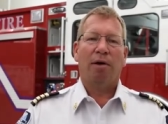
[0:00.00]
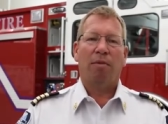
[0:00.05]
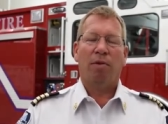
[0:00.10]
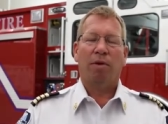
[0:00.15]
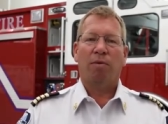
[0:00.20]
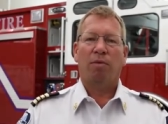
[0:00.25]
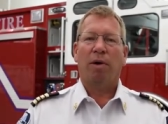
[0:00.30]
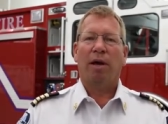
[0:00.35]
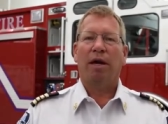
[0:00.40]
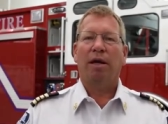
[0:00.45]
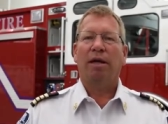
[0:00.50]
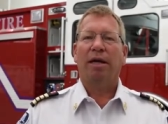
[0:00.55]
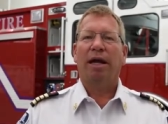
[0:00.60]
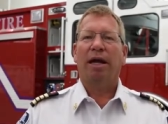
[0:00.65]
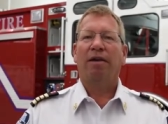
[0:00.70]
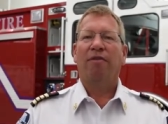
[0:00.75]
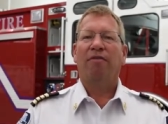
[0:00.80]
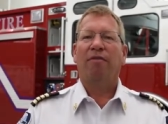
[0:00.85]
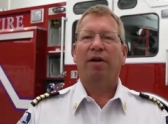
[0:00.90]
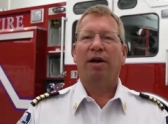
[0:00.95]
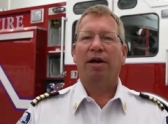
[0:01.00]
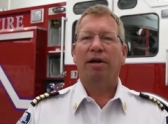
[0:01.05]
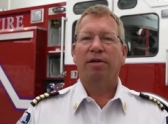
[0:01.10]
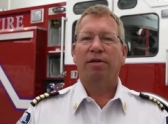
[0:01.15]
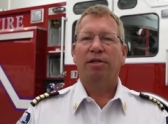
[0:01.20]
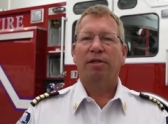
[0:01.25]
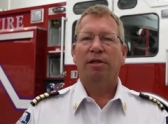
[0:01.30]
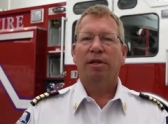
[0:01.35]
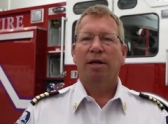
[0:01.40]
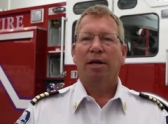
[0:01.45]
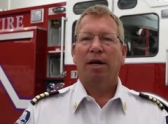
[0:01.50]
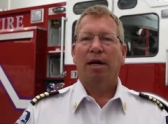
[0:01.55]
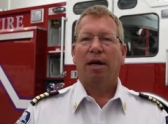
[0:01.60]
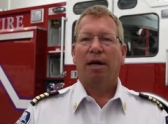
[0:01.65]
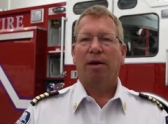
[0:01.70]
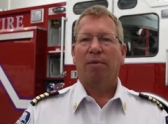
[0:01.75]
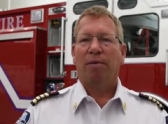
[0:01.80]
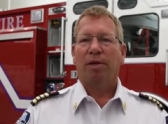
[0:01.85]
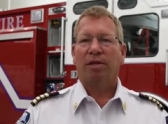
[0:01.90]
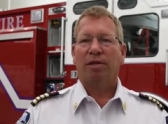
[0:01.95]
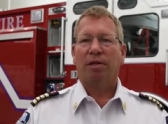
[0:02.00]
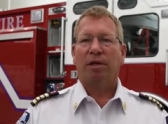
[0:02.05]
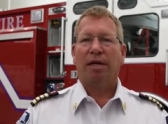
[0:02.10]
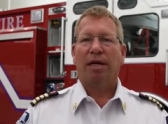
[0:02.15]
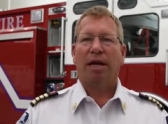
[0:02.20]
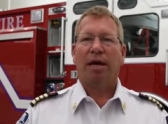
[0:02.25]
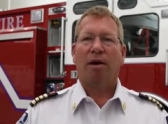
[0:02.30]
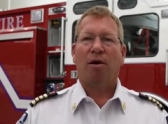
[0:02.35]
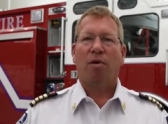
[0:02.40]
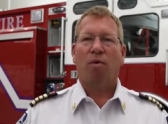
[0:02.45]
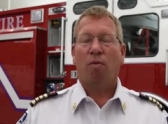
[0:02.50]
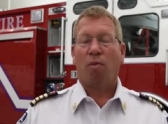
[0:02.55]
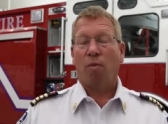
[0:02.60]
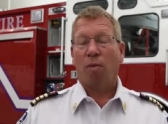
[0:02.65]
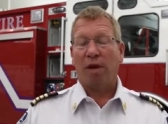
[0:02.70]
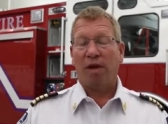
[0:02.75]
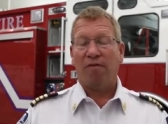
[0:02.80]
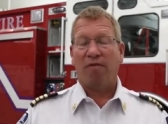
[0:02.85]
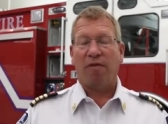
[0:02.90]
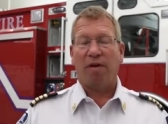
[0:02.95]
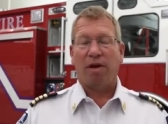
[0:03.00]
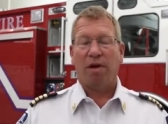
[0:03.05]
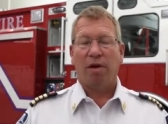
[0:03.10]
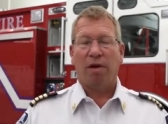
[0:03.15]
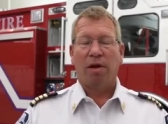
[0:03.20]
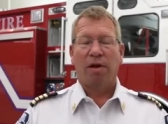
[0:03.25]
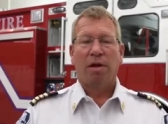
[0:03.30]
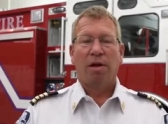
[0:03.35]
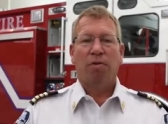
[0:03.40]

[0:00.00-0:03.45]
with wildland fires. This will now, we feel,